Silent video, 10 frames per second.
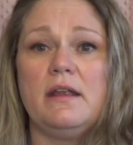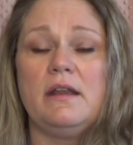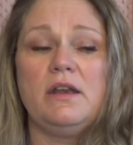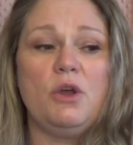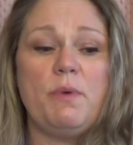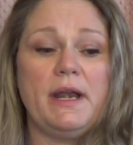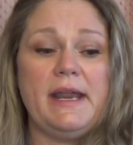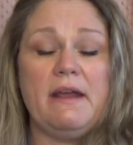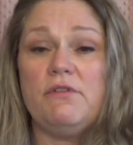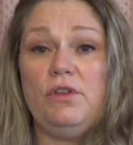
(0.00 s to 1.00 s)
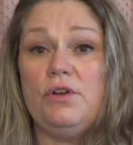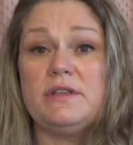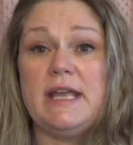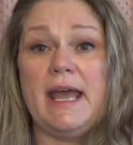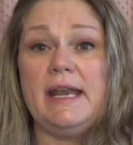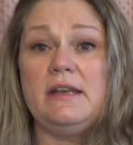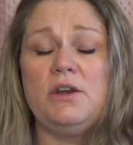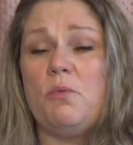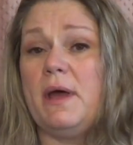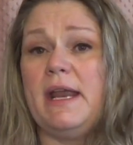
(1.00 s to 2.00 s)
Nobody ever looked at it.
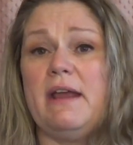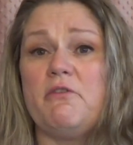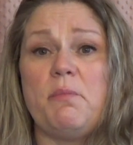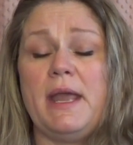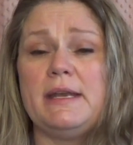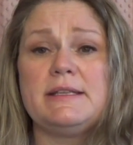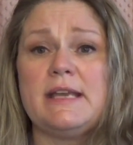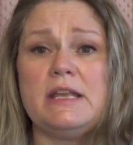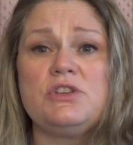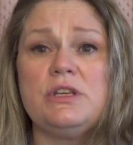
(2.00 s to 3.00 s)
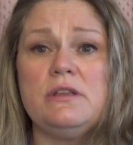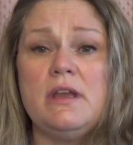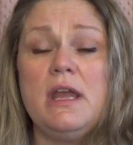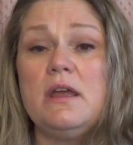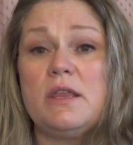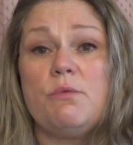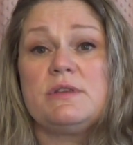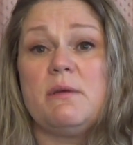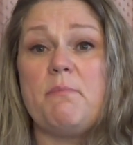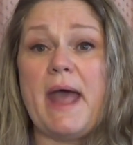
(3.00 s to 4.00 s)
Nobody ever paid attention. There
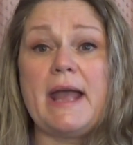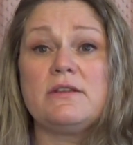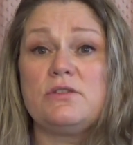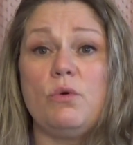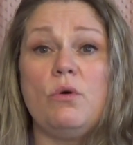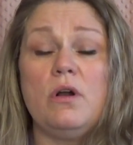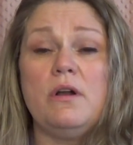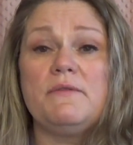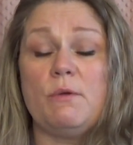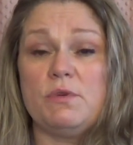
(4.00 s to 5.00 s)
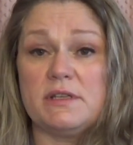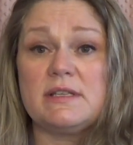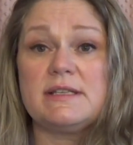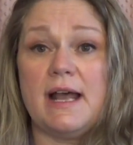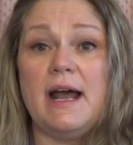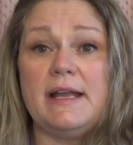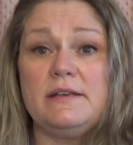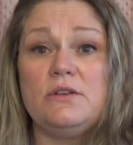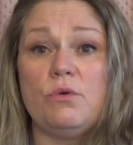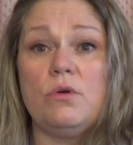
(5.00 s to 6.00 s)
was a back door. There was a
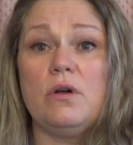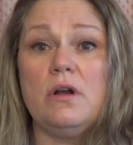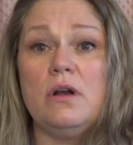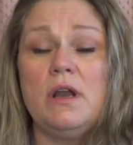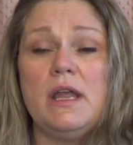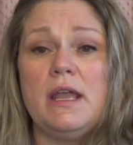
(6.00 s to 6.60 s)
side door.